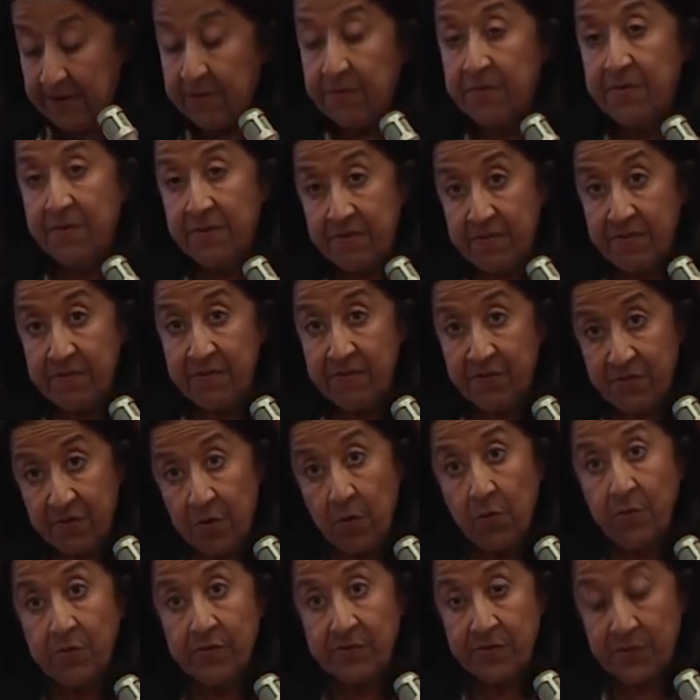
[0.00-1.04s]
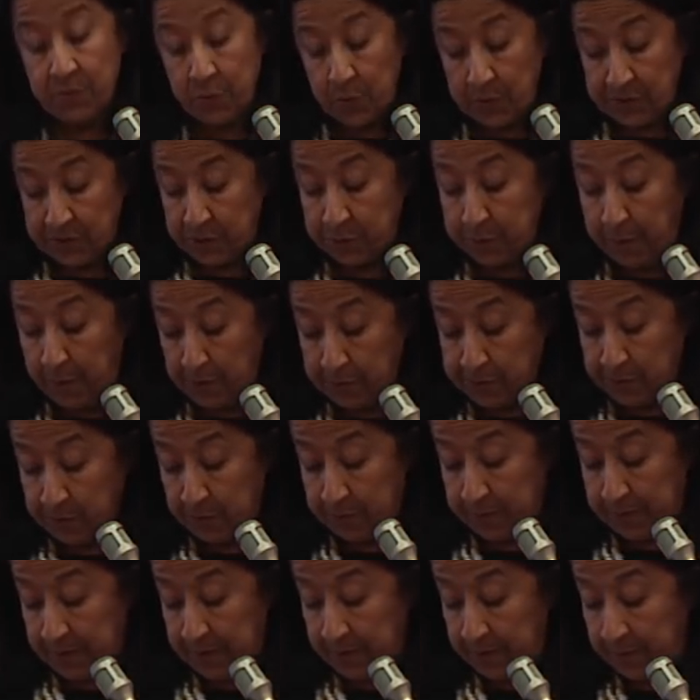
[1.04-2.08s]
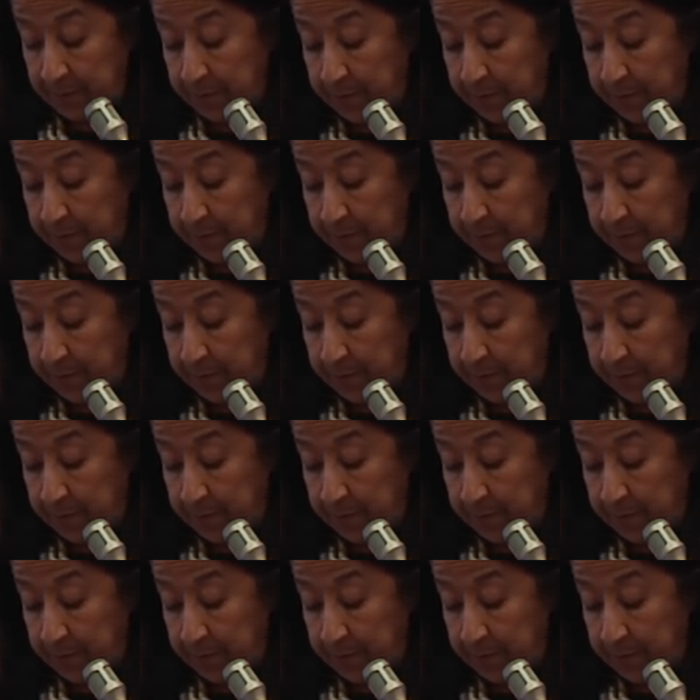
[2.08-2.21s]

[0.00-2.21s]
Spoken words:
This shows what's possible.